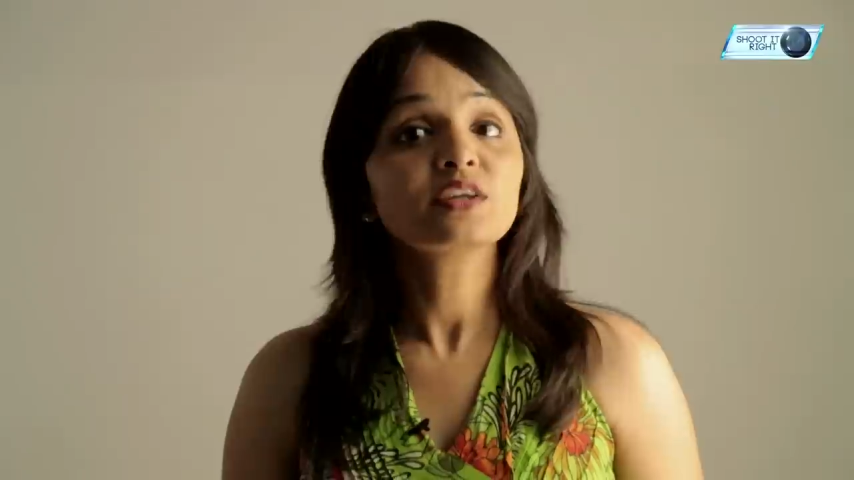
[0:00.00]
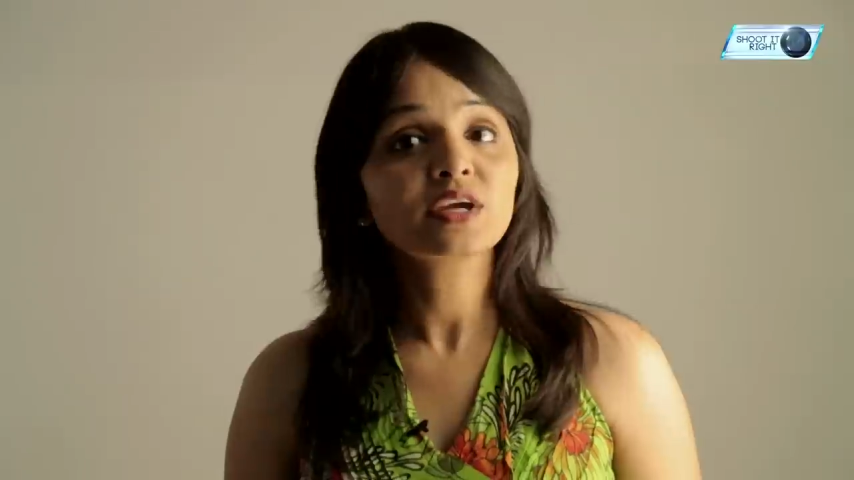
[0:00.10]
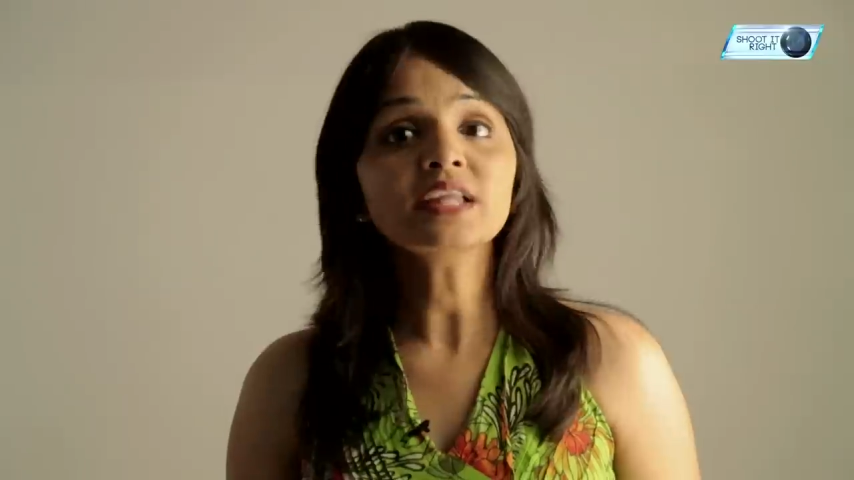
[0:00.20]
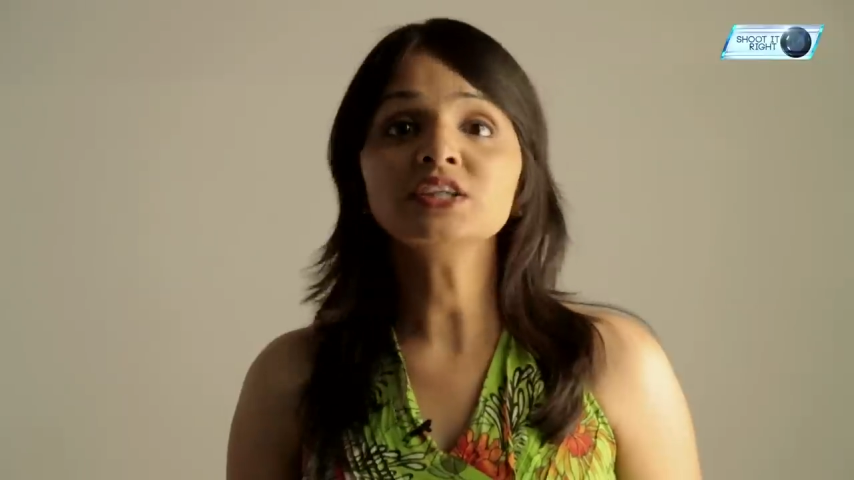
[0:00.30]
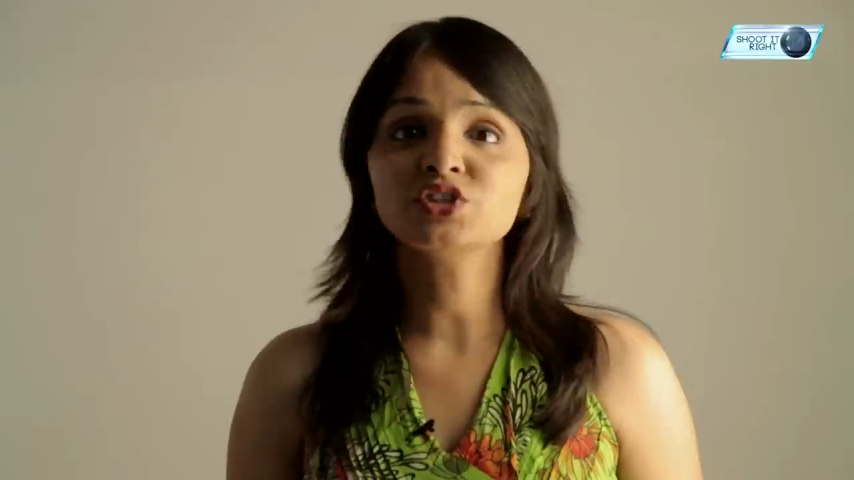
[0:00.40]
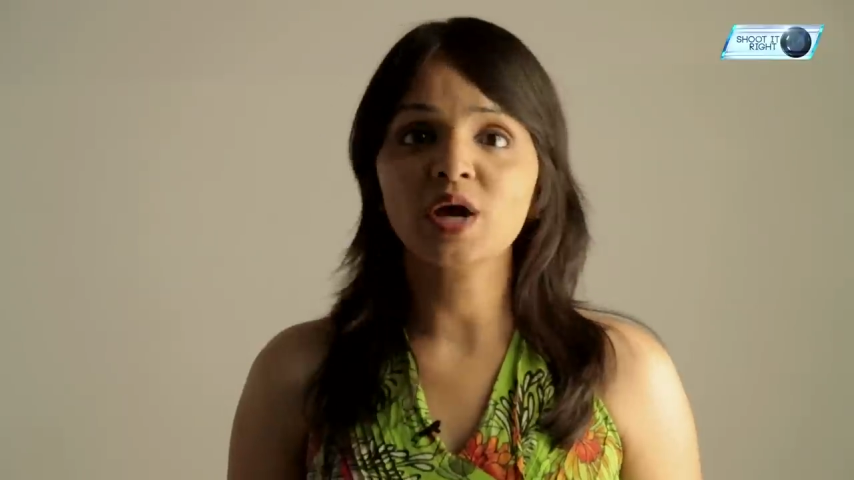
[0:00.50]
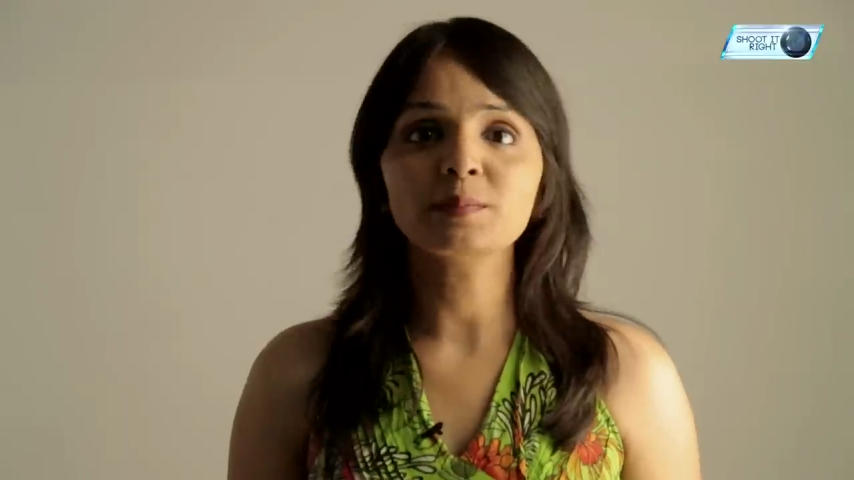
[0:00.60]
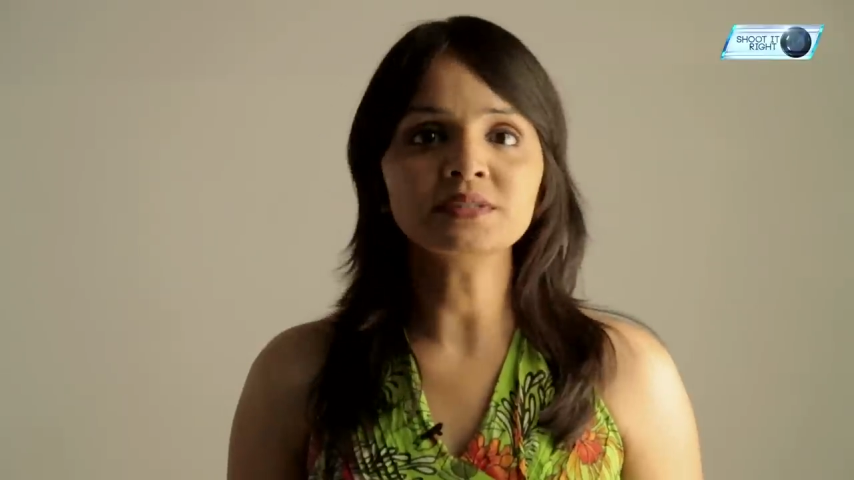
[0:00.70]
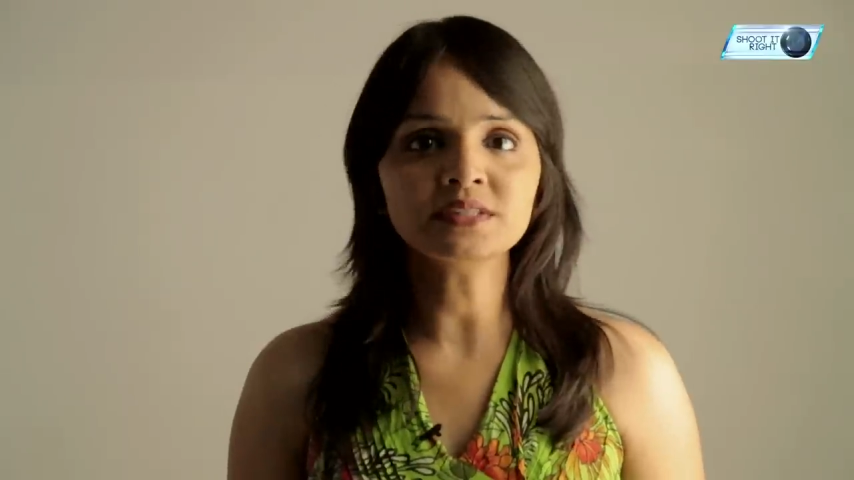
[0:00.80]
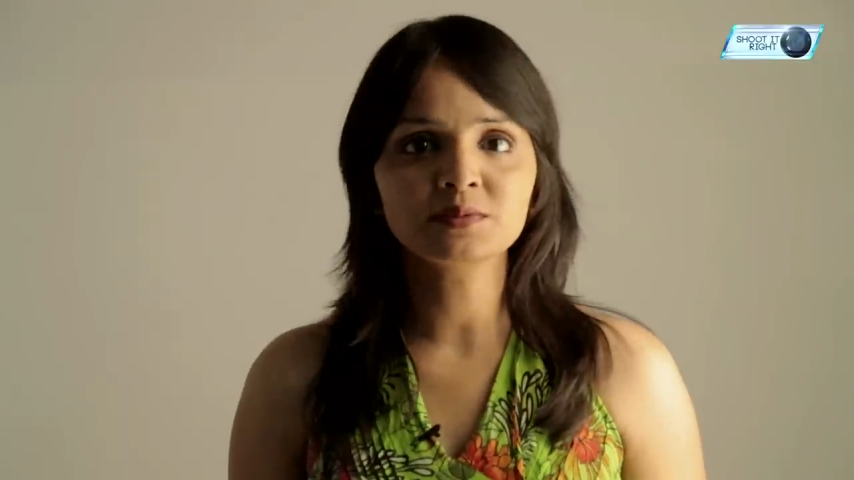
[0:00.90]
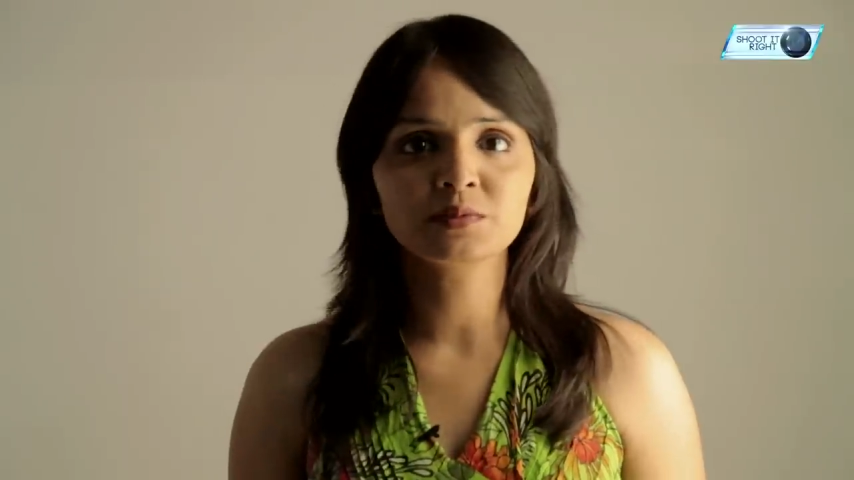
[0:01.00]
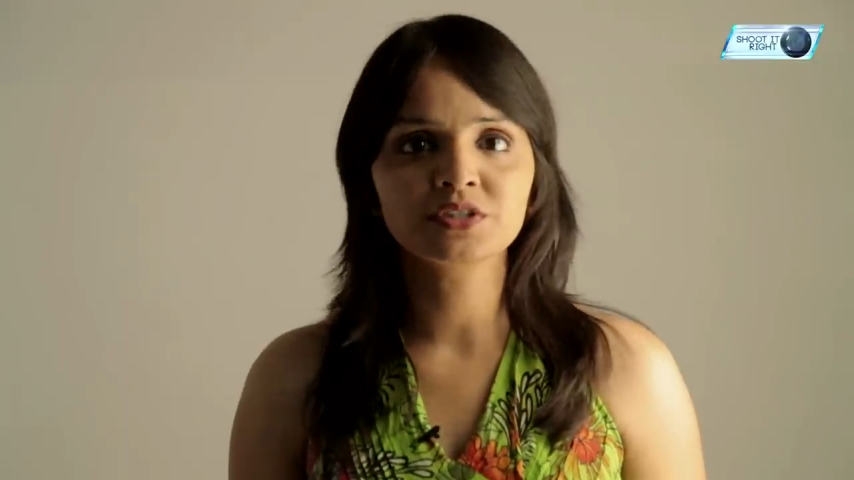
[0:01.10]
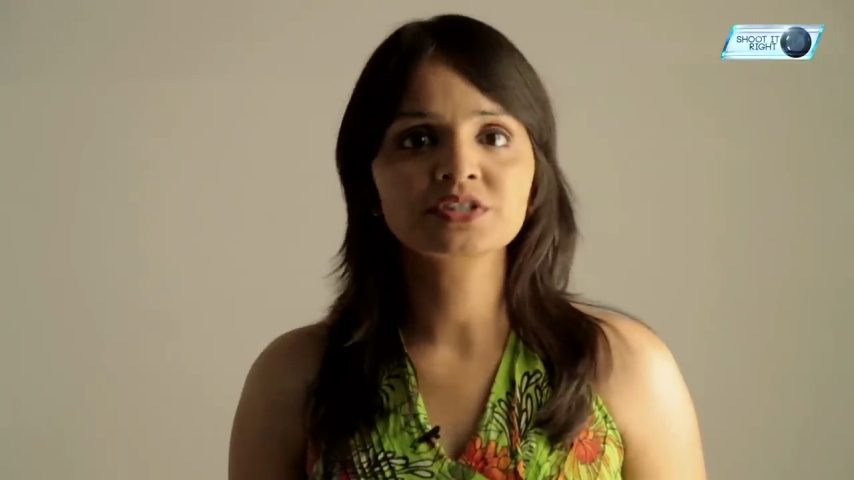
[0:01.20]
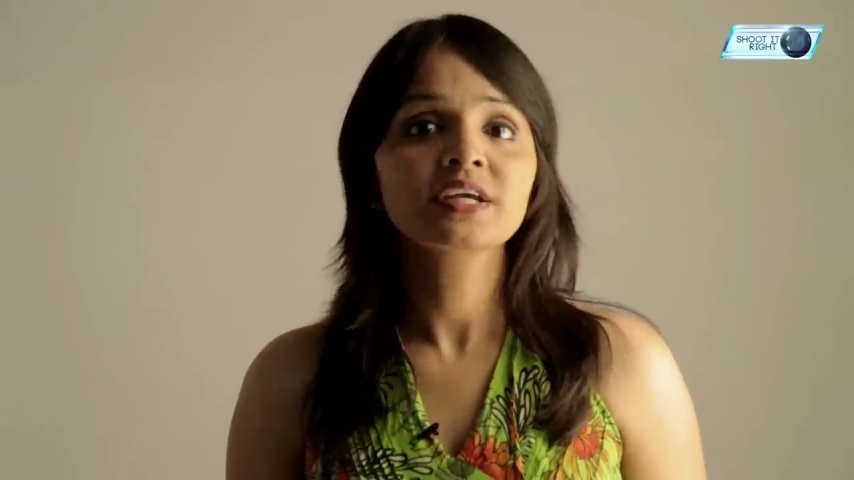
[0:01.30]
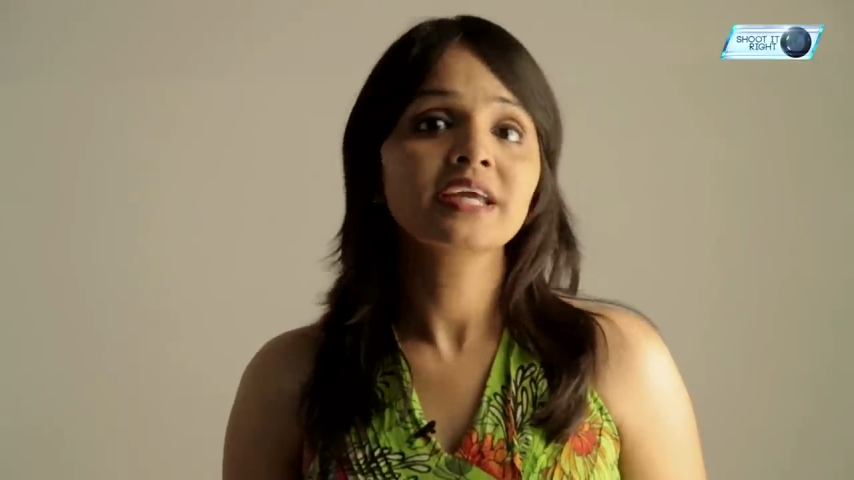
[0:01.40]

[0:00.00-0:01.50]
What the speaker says: To get the sharpest image,